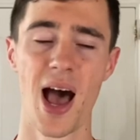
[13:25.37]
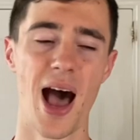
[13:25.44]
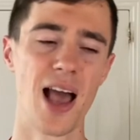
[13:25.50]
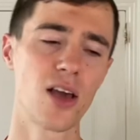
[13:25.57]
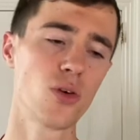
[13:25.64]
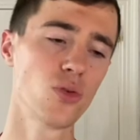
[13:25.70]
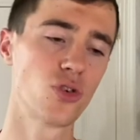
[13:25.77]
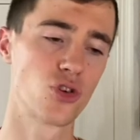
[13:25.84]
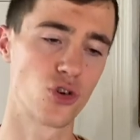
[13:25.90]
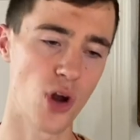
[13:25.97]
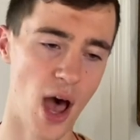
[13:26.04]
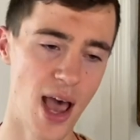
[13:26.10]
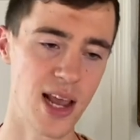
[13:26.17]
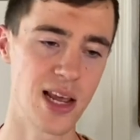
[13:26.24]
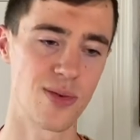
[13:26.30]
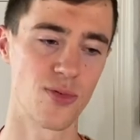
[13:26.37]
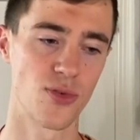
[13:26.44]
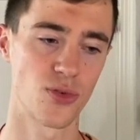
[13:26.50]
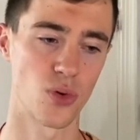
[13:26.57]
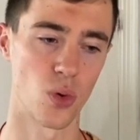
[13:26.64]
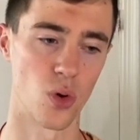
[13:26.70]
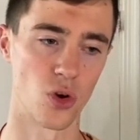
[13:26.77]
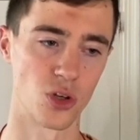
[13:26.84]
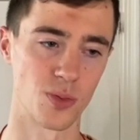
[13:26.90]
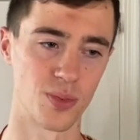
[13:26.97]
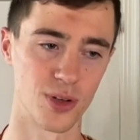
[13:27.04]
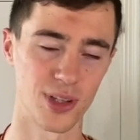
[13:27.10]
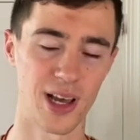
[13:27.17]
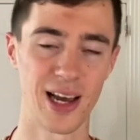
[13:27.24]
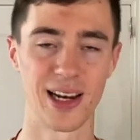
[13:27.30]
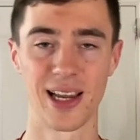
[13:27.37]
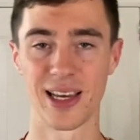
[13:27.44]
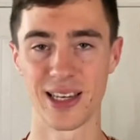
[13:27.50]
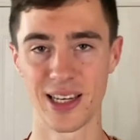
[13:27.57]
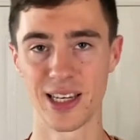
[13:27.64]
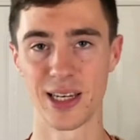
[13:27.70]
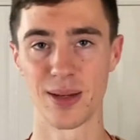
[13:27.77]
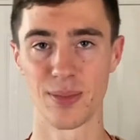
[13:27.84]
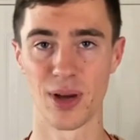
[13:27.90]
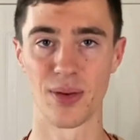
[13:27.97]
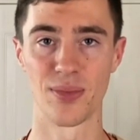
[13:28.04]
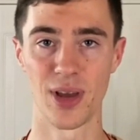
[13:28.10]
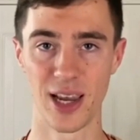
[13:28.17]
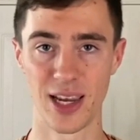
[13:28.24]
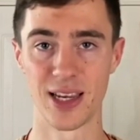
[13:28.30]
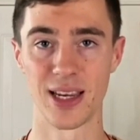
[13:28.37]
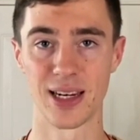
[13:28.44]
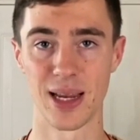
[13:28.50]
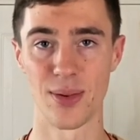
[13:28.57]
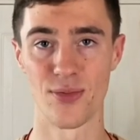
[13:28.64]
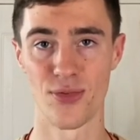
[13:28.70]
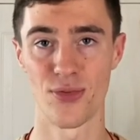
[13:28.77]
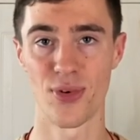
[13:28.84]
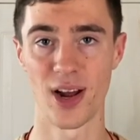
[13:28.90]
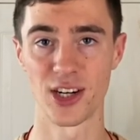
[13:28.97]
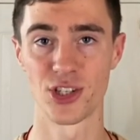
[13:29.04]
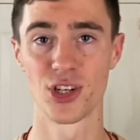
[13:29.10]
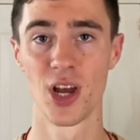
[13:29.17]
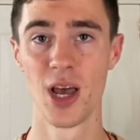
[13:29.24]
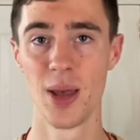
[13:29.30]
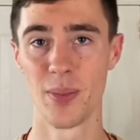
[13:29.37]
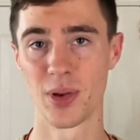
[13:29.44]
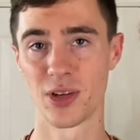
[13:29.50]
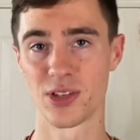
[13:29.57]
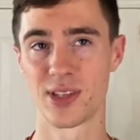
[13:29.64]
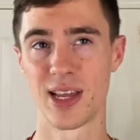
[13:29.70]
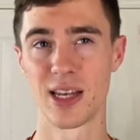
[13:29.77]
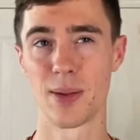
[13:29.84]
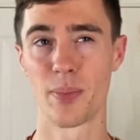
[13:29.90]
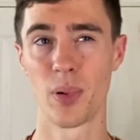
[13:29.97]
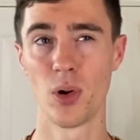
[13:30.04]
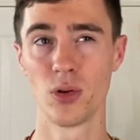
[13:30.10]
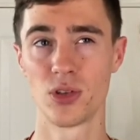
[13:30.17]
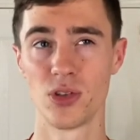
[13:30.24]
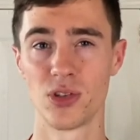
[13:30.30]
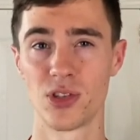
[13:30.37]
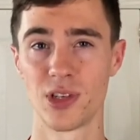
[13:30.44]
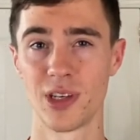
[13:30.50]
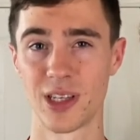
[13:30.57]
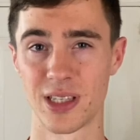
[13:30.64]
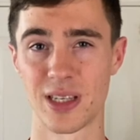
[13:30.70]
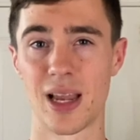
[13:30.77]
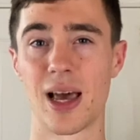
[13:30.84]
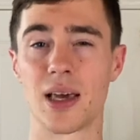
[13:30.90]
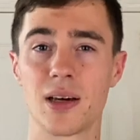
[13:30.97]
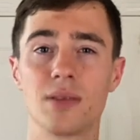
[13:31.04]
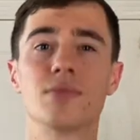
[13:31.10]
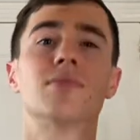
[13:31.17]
I could dry them, of course, but I like eating them, eating them fresh, because then the potency is like